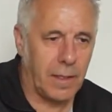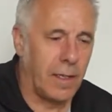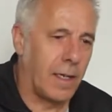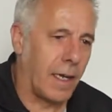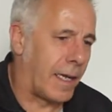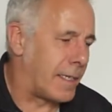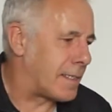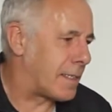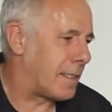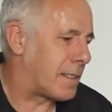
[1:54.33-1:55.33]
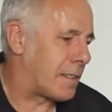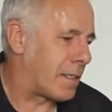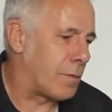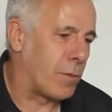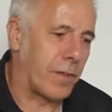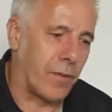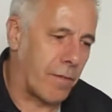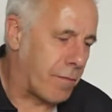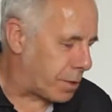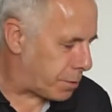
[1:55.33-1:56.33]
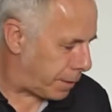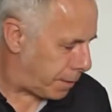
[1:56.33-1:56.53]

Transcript: and it started with a riff which went,